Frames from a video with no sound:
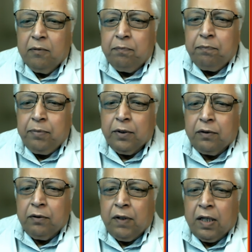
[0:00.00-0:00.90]

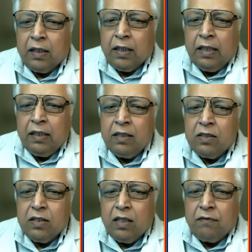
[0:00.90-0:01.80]
PQR 9
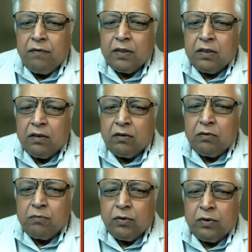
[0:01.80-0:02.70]
is aversion to
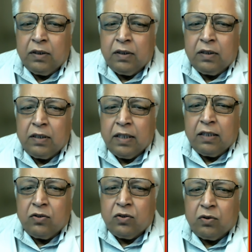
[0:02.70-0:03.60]
motion,
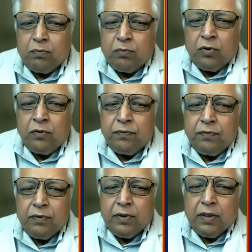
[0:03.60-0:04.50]
dreads to move.
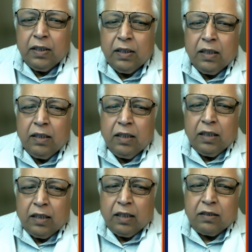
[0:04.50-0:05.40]

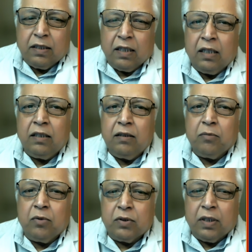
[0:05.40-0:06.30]
It is again
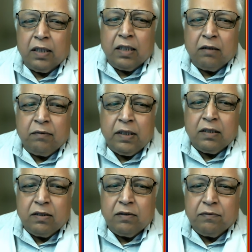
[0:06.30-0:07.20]
motion
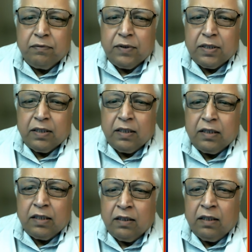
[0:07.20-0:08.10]
aggravates, physical
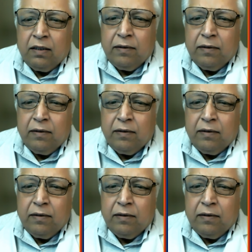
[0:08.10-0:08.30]
general.